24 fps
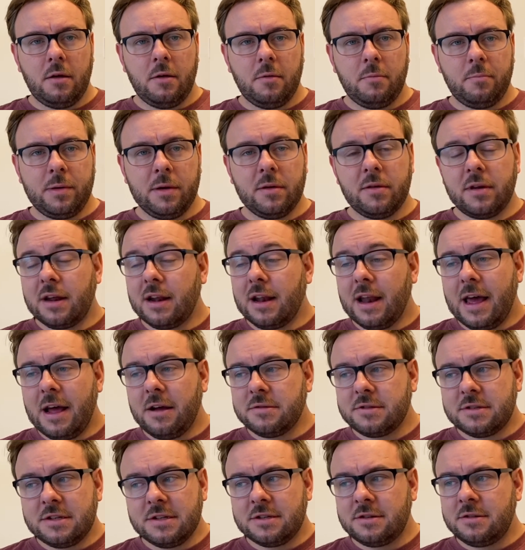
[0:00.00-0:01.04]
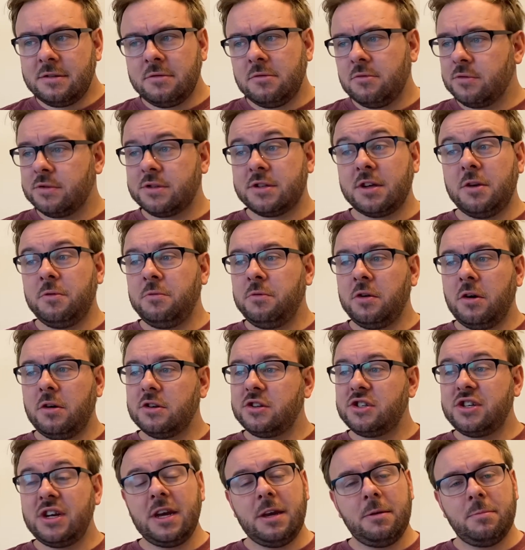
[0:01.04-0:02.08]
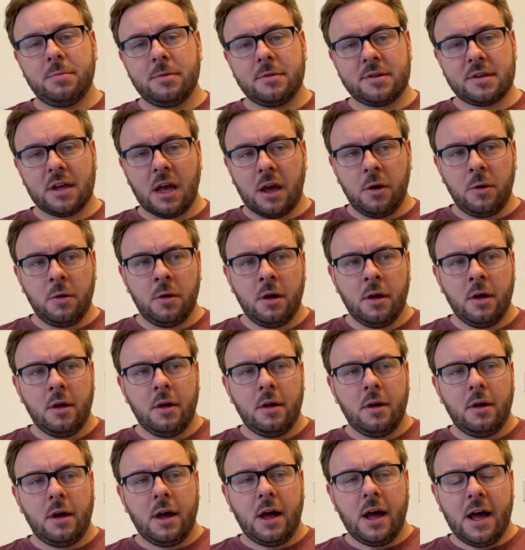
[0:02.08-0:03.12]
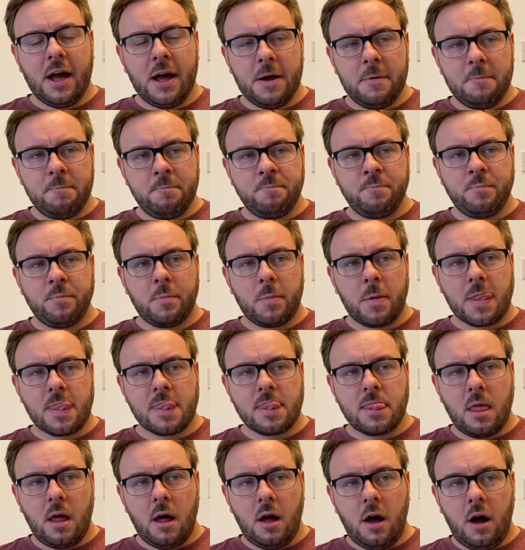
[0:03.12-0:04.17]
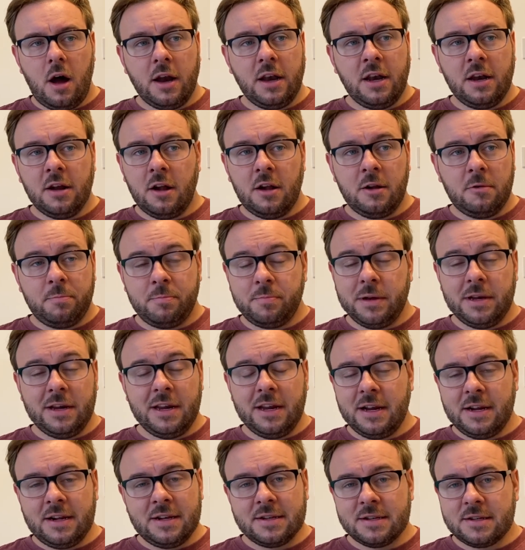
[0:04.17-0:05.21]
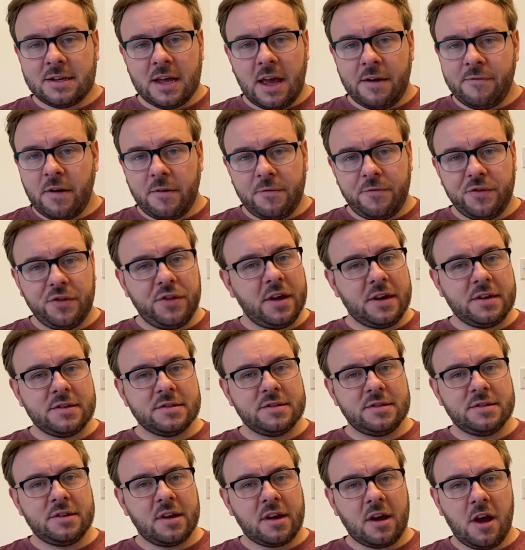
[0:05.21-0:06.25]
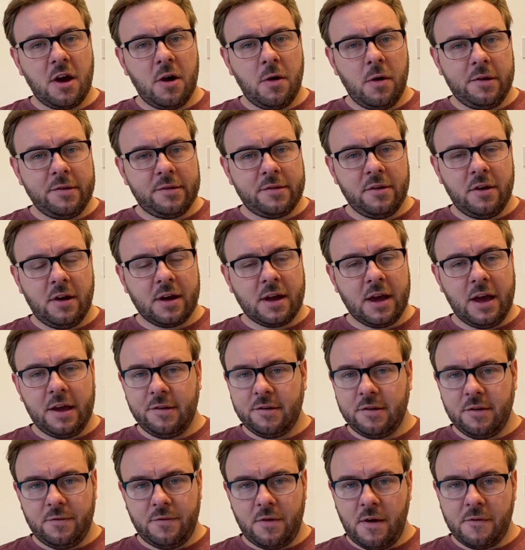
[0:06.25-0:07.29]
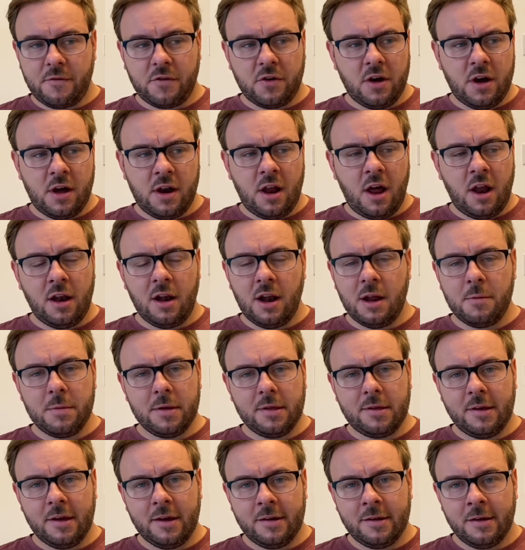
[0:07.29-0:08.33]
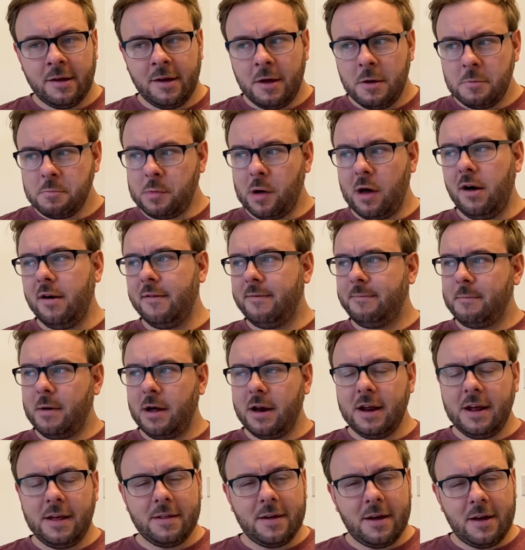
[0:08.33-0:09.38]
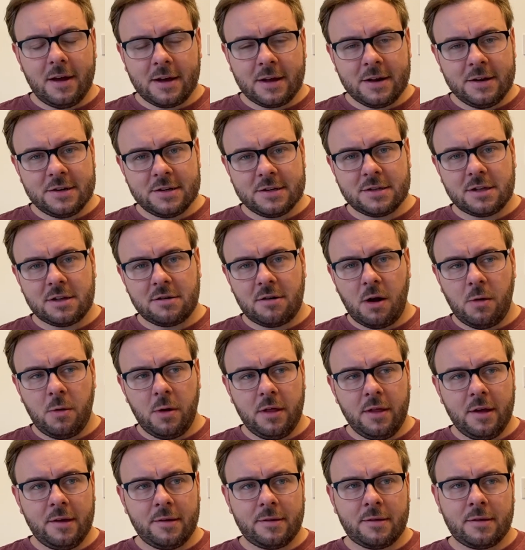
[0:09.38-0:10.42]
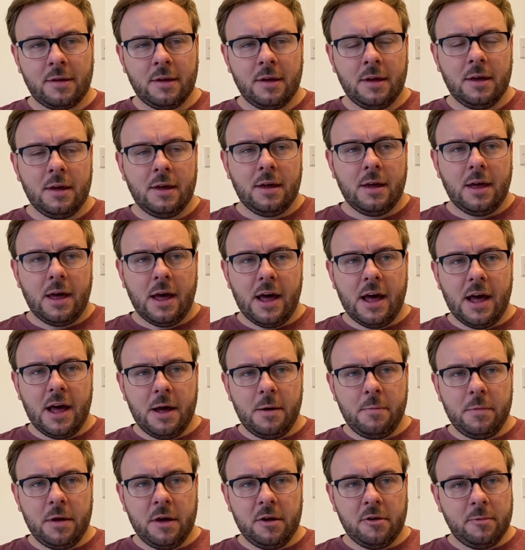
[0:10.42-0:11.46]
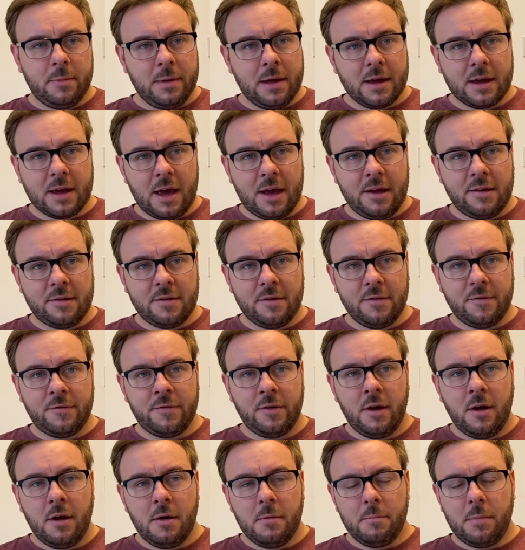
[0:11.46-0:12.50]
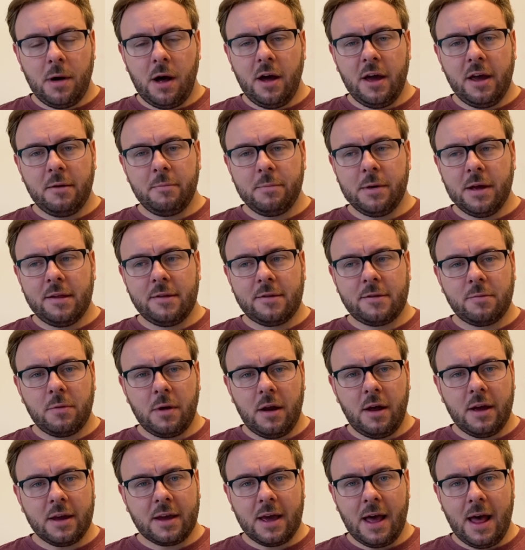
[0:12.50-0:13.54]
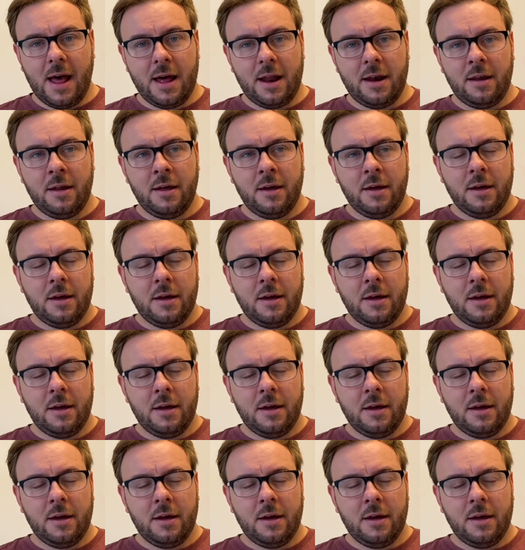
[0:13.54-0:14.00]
Building layouts is also not cheap, so I'll be needing to save up for things as I go. It's not a case of I've got an unlimited pot of money that I can just throw at this. It'll be a case of buying bits when I can.